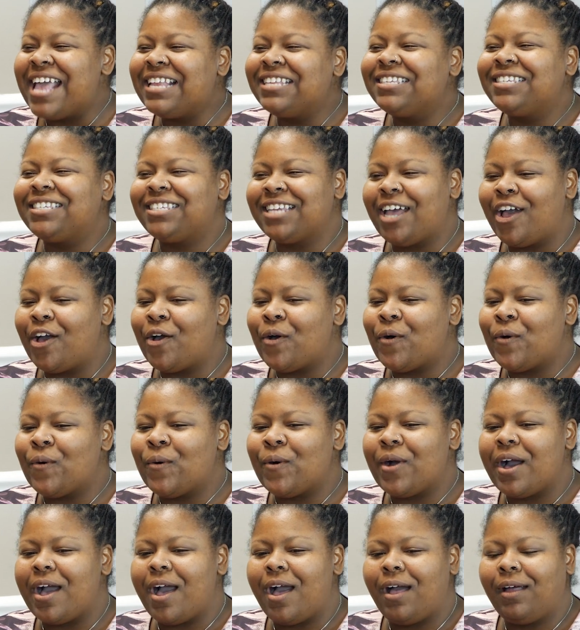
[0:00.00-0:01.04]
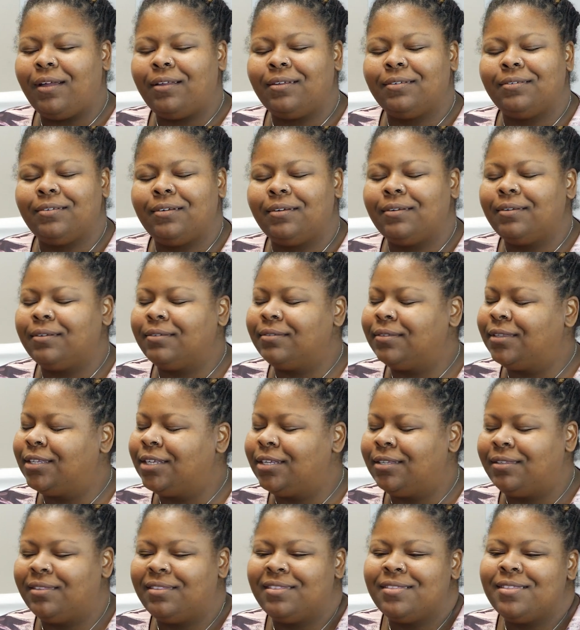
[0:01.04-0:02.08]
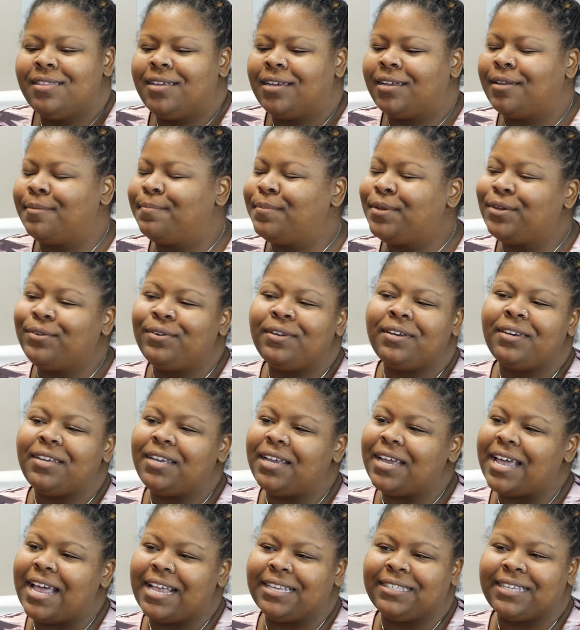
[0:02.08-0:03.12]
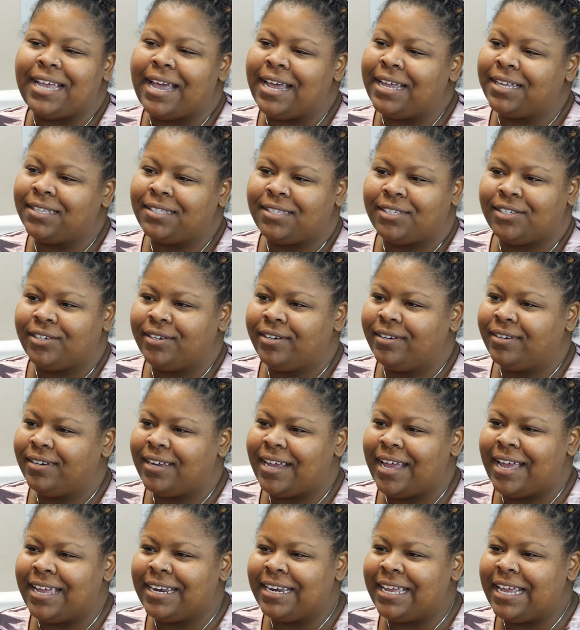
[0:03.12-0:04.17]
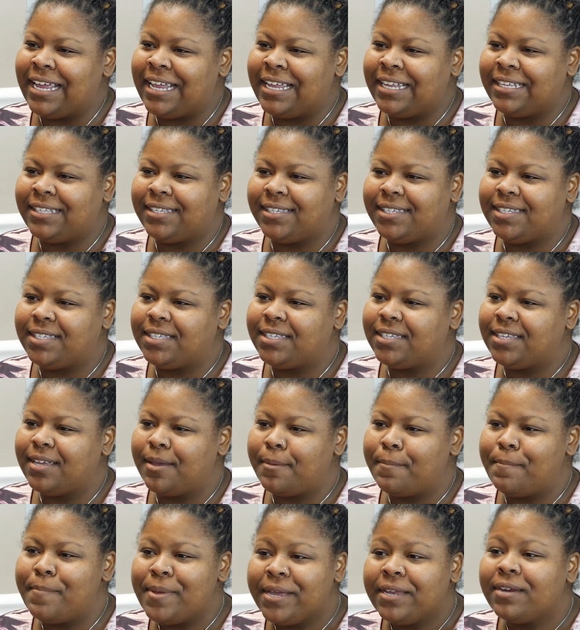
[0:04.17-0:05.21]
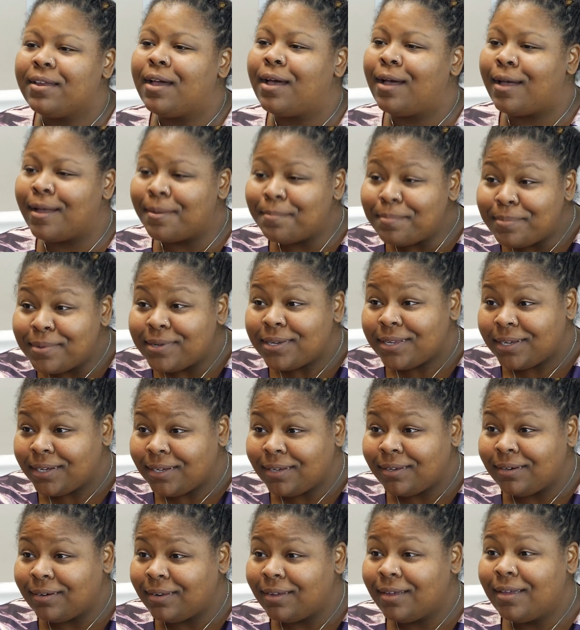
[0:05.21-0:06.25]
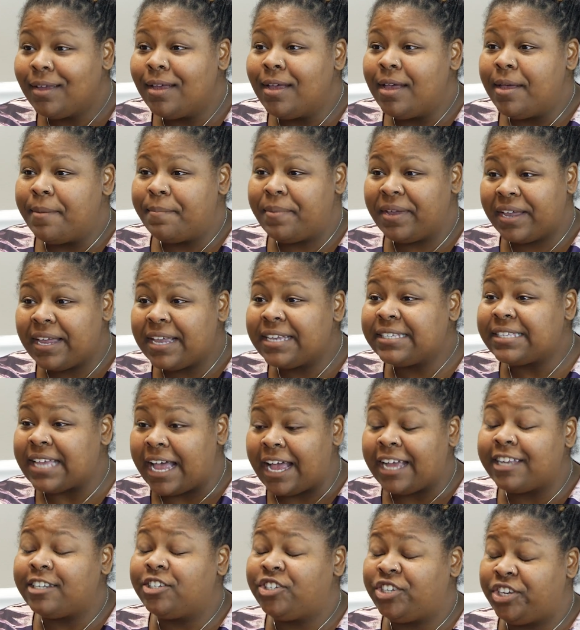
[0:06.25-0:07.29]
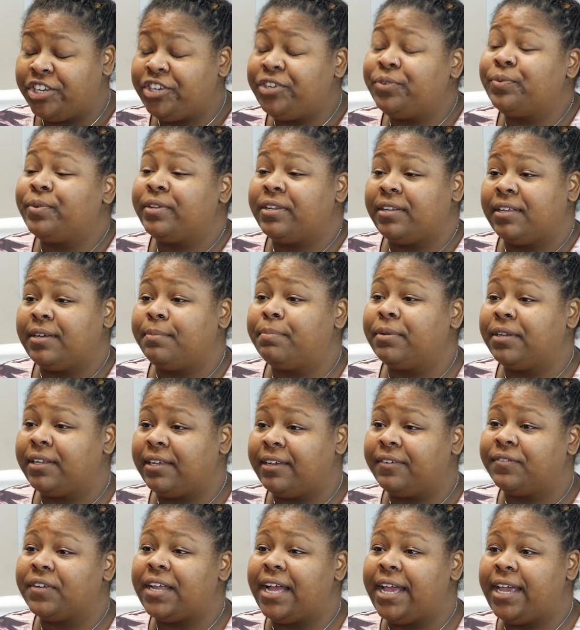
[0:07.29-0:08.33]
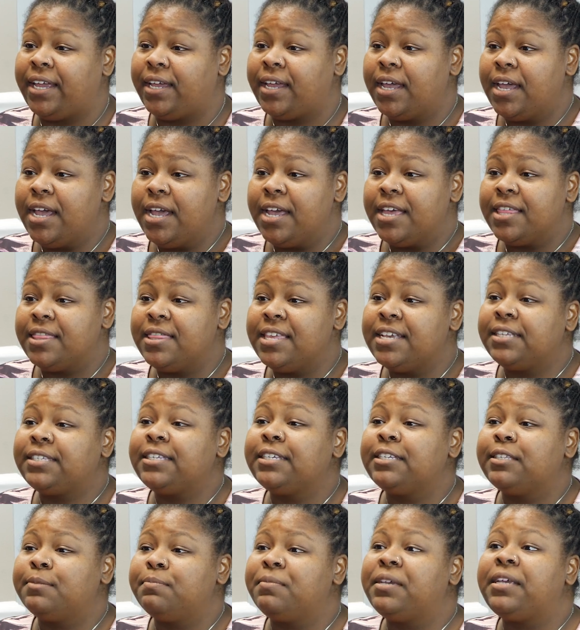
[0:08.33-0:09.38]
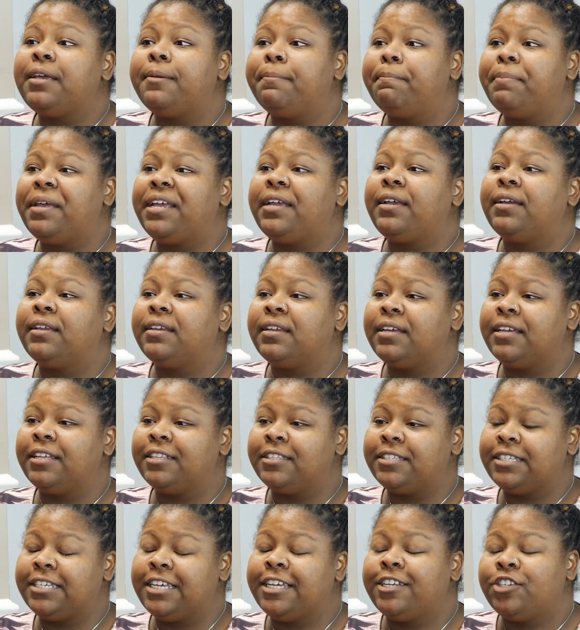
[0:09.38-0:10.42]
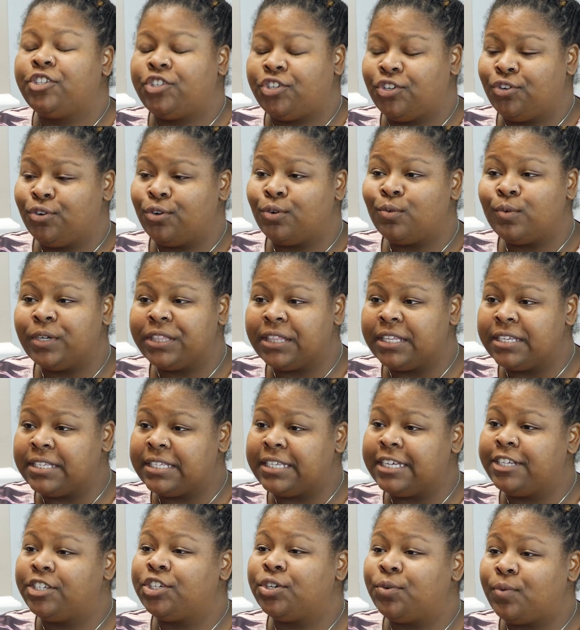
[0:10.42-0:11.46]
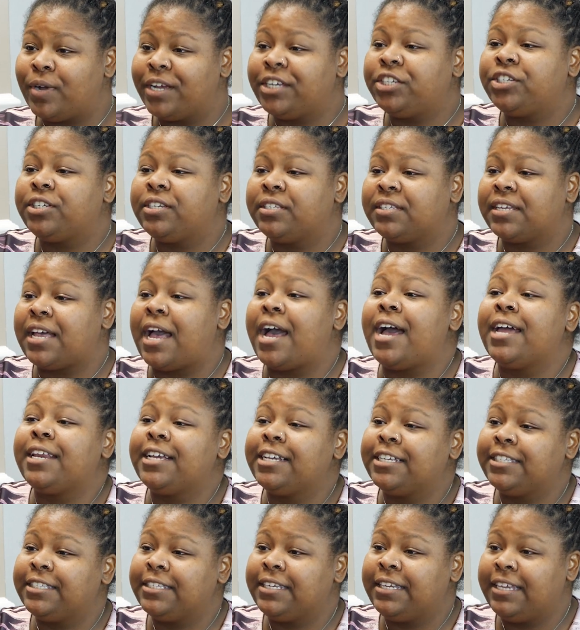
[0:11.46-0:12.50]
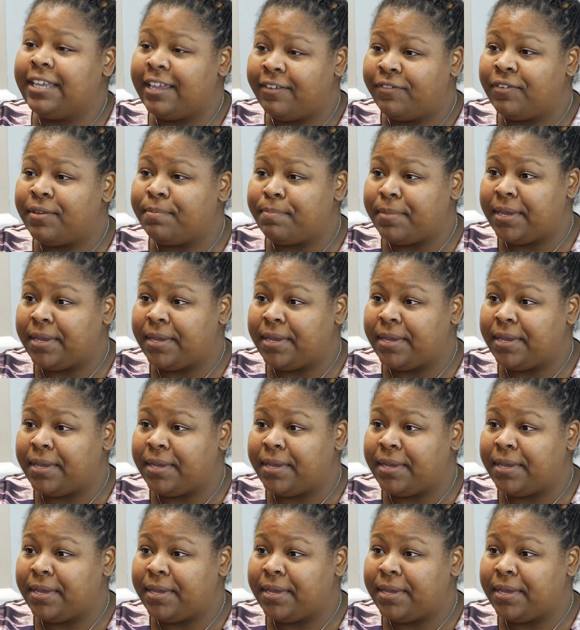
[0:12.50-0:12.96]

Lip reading: And so the community has answered, and it's been humbling because I genuinely believe like this is me being intentional with the situations God has given